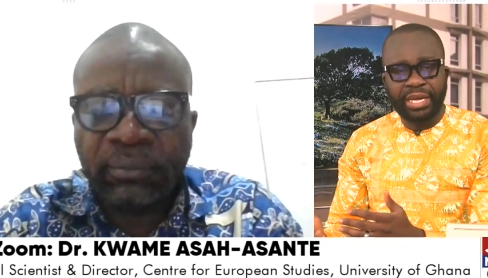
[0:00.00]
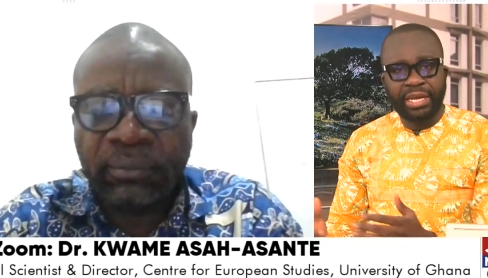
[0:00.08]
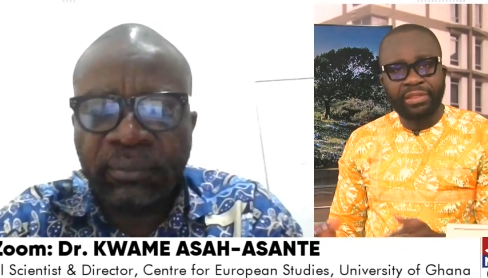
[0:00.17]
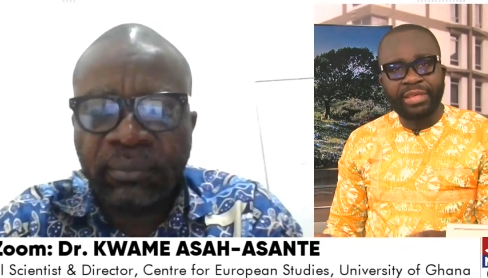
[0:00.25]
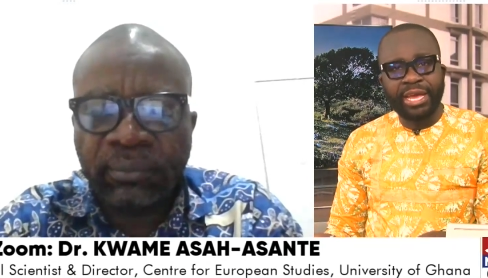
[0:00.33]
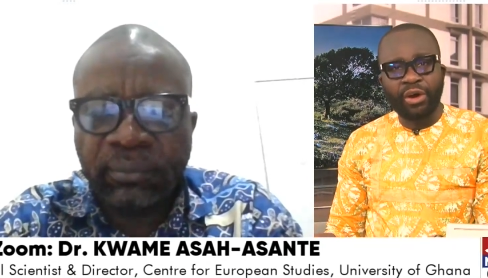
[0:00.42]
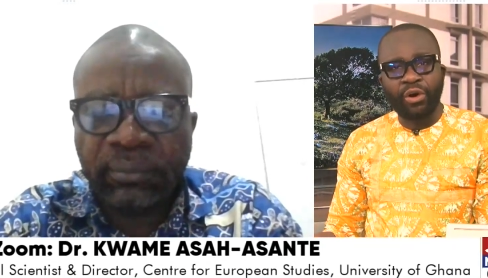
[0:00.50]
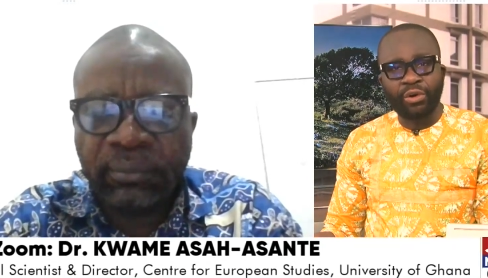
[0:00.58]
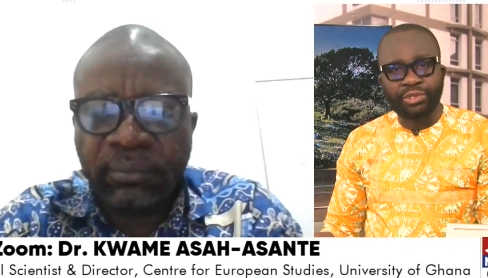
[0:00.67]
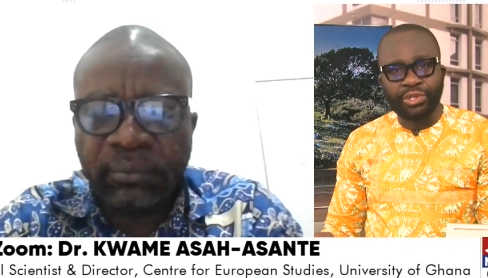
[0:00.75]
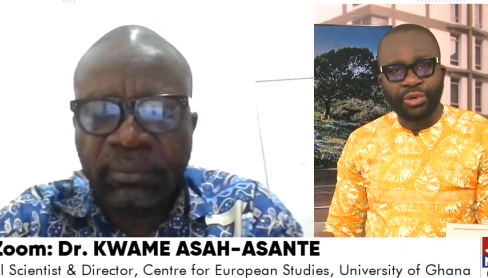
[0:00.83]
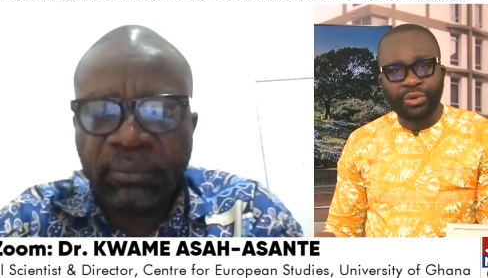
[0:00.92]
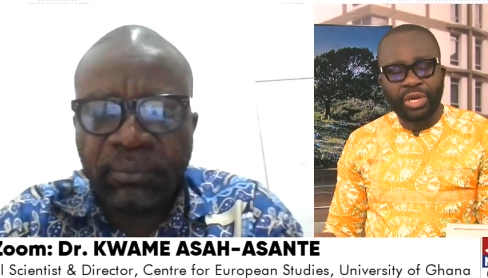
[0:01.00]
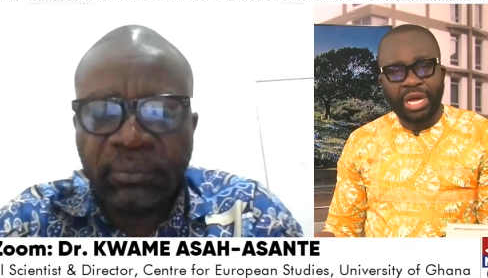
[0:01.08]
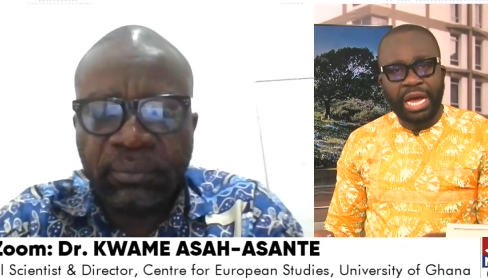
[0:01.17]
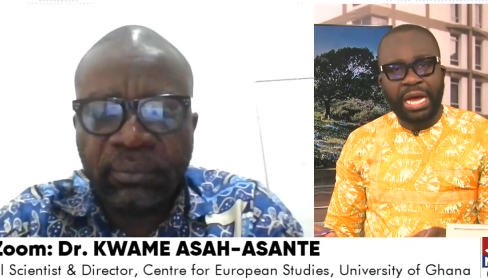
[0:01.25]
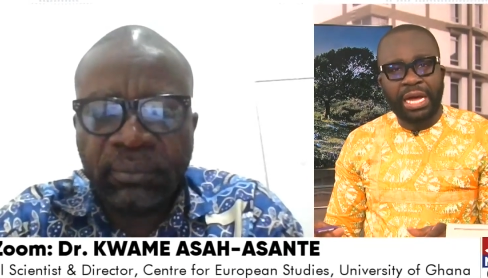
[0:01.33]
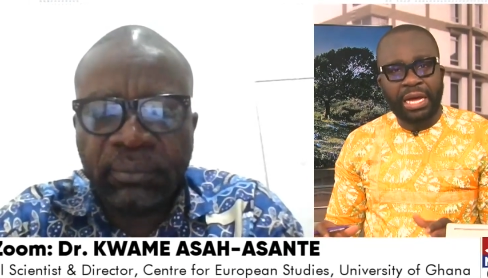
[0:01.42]
Speaker 1: they also
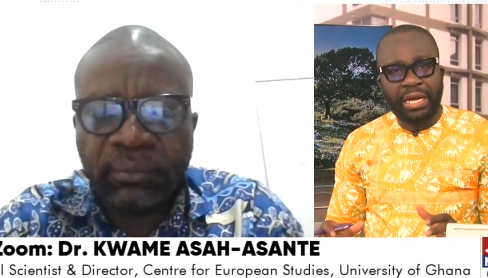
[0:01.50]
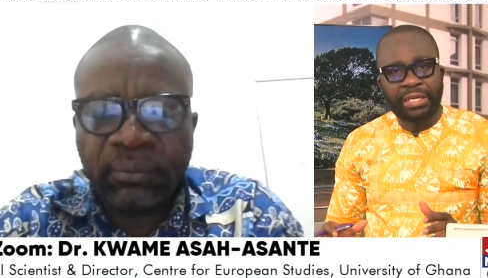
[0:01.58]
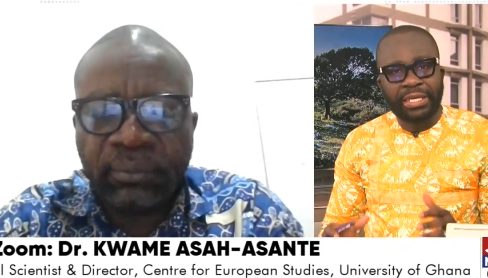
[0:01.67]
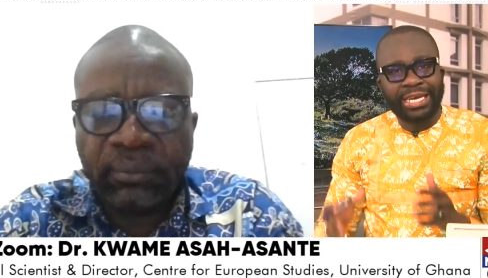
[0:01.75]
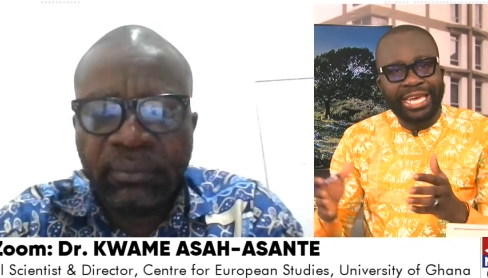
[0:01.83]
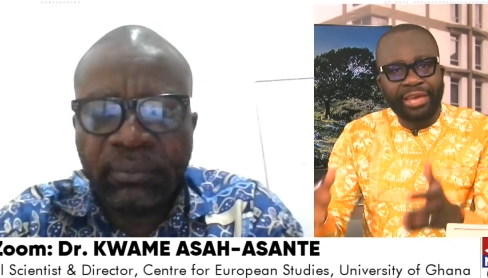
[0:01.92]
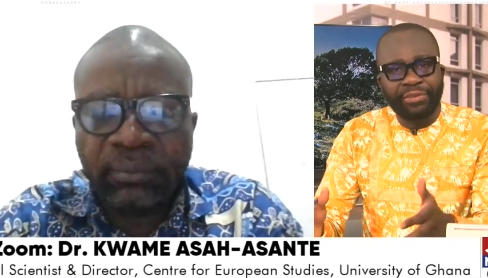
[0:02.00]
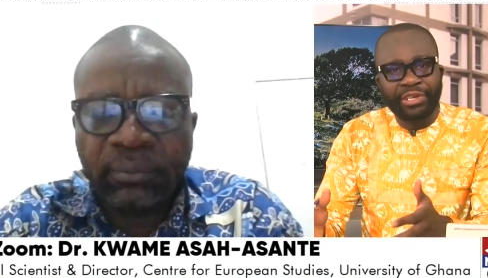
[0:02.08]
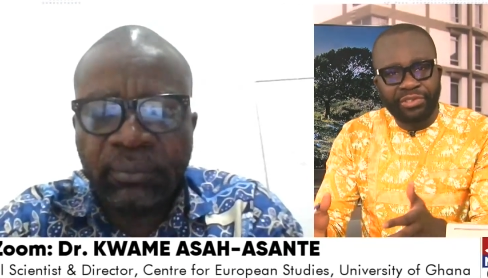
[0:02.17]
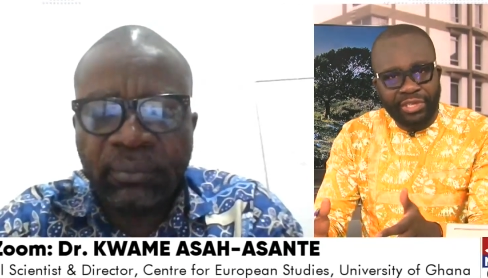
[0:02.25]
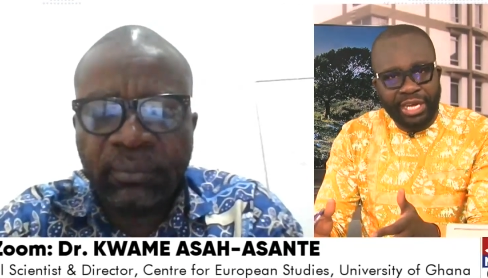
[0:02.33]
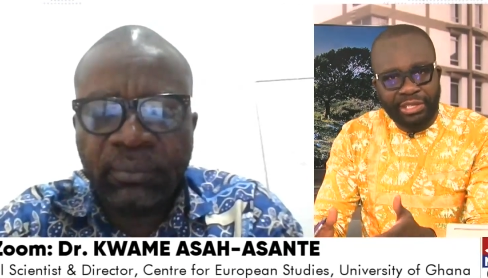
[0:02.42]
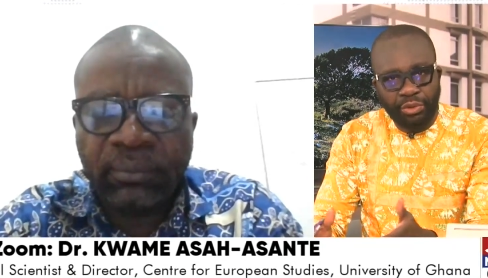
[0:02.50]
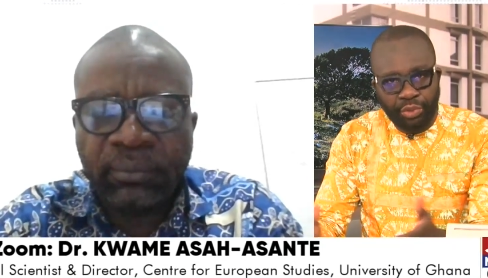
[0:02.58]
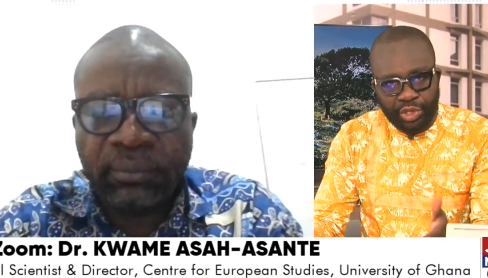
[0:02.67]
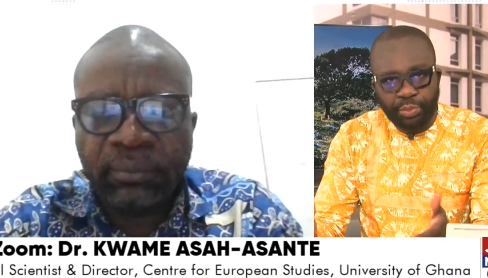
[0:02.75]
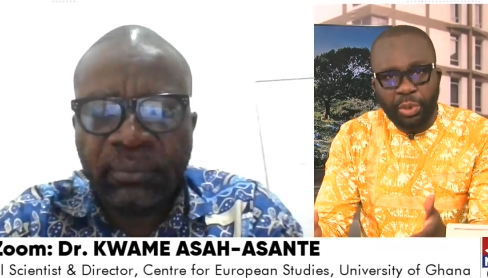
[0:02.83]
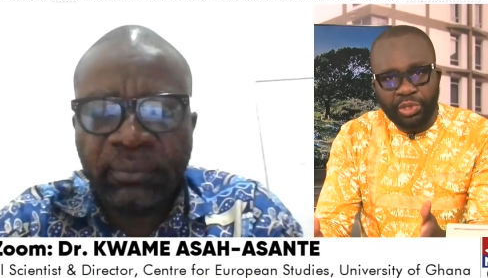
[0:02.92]
are given certain
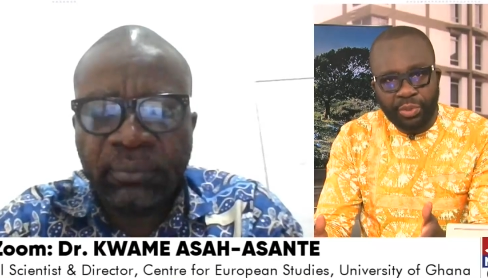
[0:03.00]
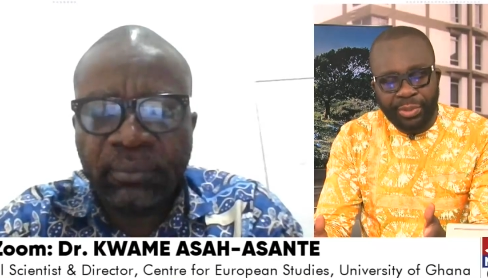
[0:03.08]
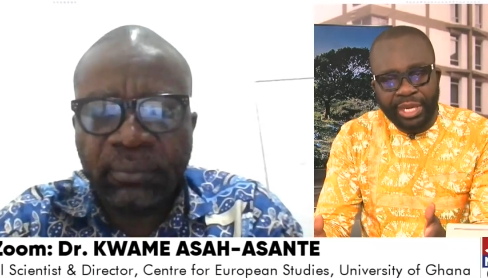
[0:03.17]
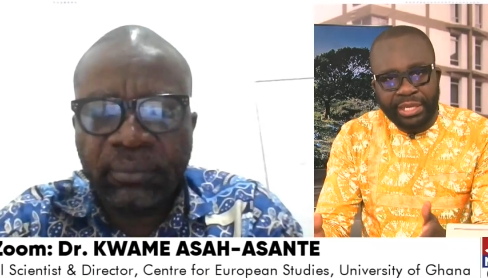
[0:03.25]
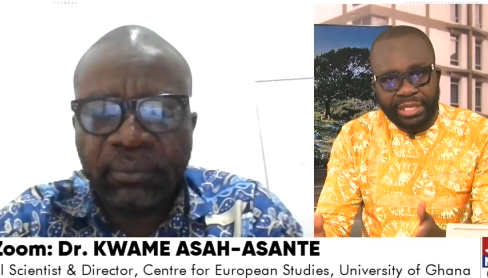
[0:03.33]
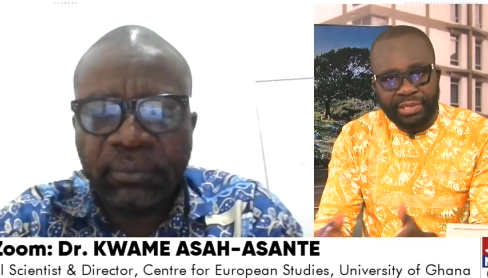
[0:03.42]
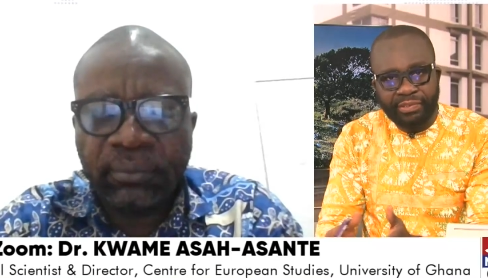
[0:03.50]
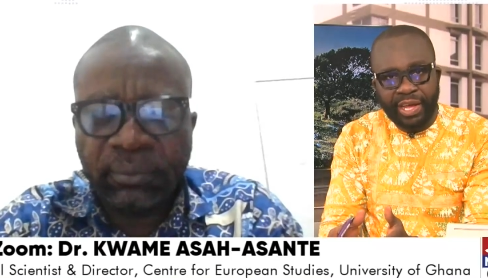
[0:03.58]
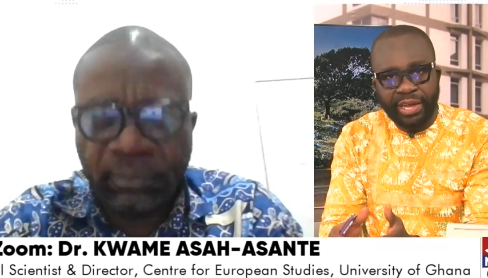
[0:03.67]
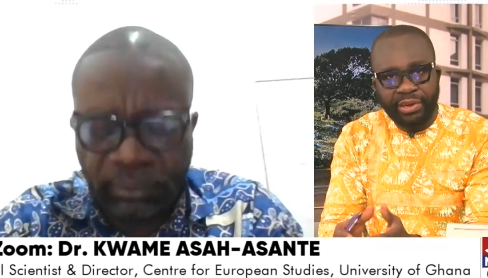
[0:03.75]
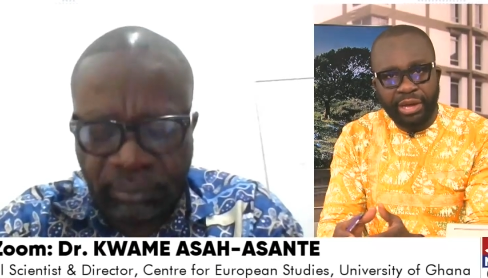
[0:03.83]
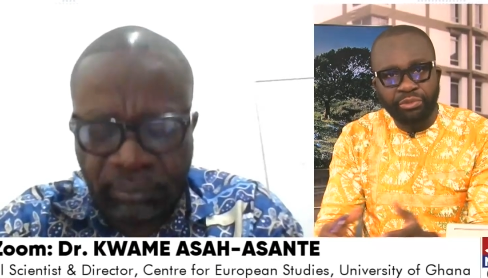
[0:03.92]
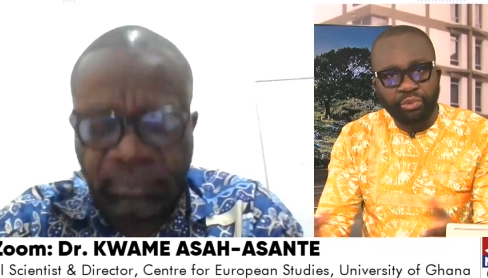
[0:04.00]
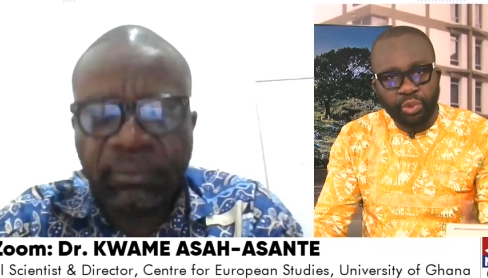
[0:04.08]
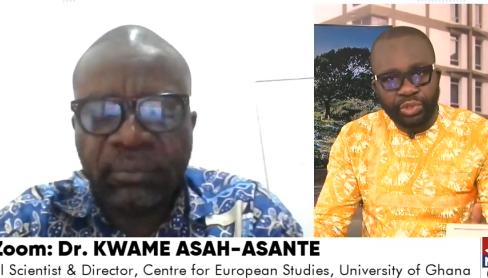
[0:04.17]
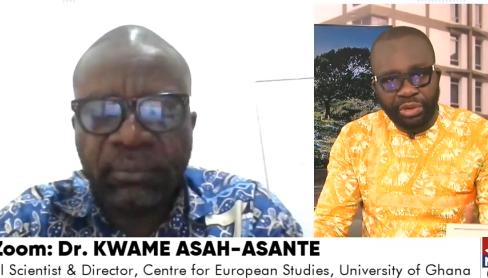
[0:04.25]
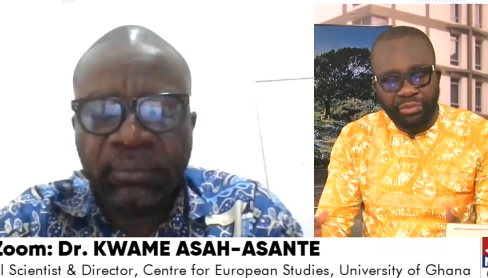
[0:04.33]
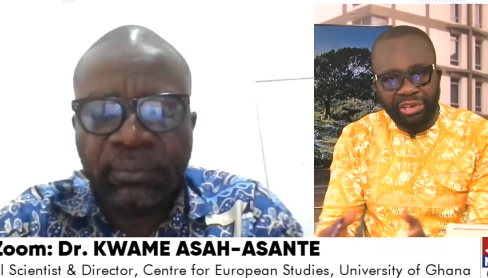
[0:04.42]
responsibilities and, and,
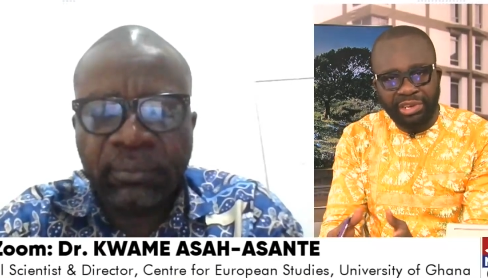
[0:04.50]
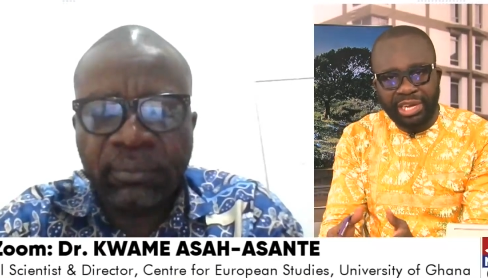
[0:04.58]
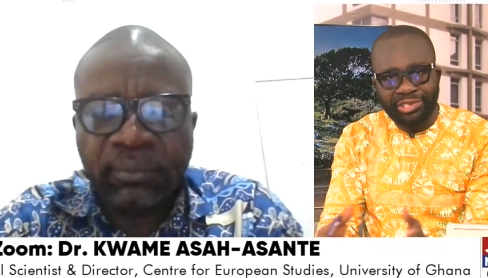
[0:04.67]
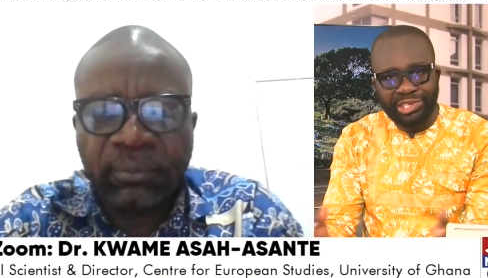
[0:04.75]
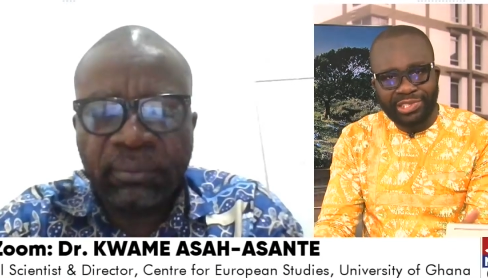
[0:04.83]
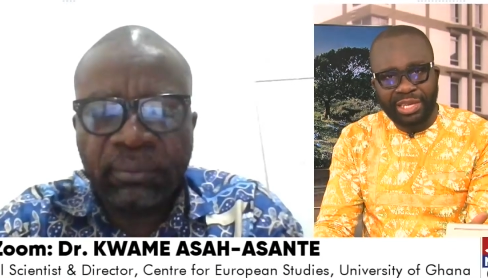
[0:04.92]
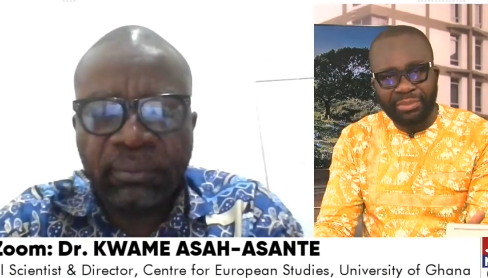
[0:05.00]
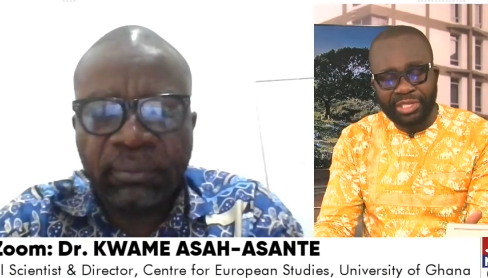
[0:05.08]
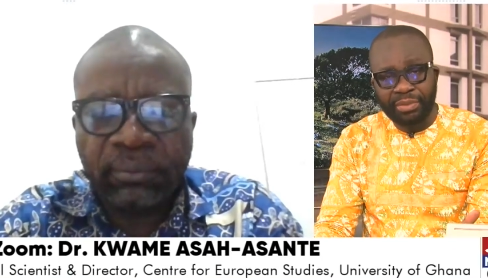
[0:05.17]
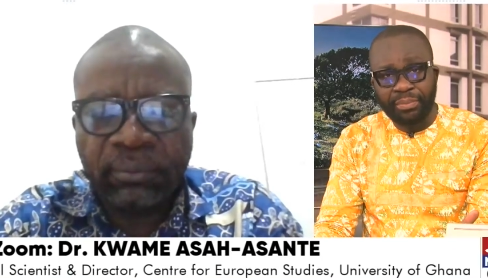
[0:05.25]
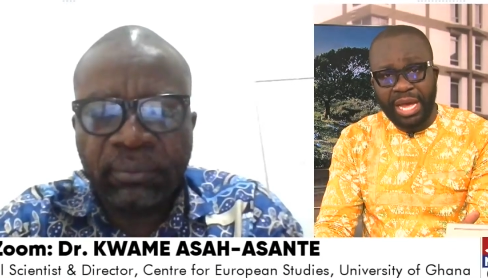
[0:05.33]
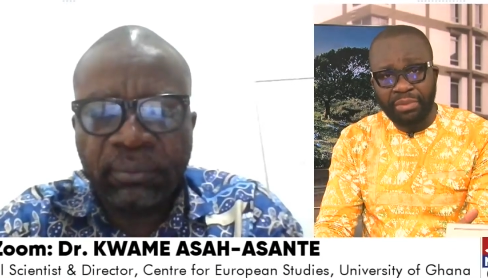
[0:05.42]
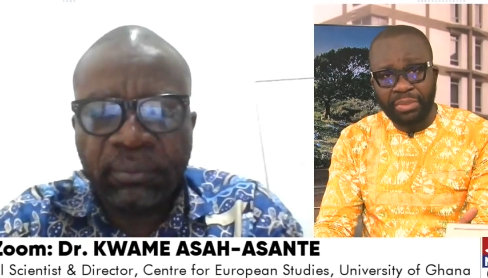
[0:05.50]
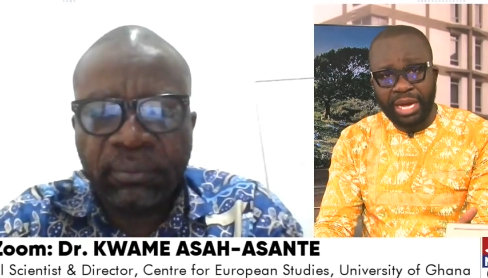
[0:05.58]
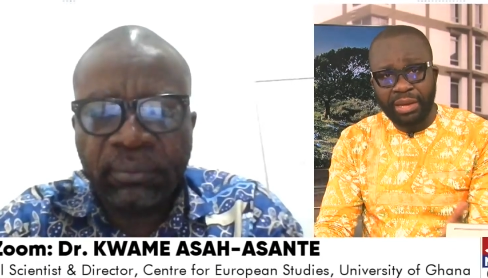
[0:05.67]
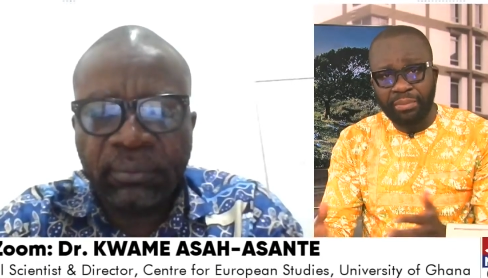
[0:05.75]
rules and regulations they must abide by.